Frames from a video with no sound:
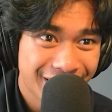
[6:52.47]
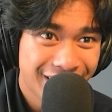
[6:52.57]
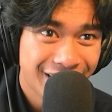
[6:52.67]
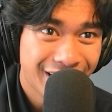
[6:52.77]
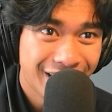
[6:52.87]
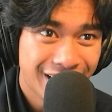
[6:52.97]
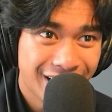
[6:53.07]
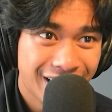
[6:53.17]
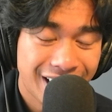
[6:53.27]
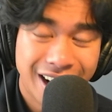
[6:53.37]

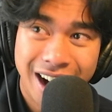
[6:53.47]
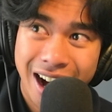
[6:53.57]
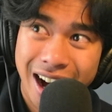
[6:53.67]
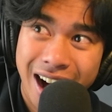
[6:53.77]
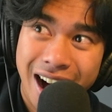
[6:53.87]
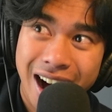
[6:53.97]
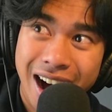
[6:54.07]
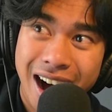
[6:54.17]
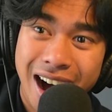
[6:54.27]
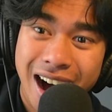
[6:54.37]

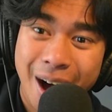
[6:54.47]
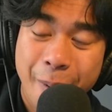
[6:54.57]
Nobody speaks.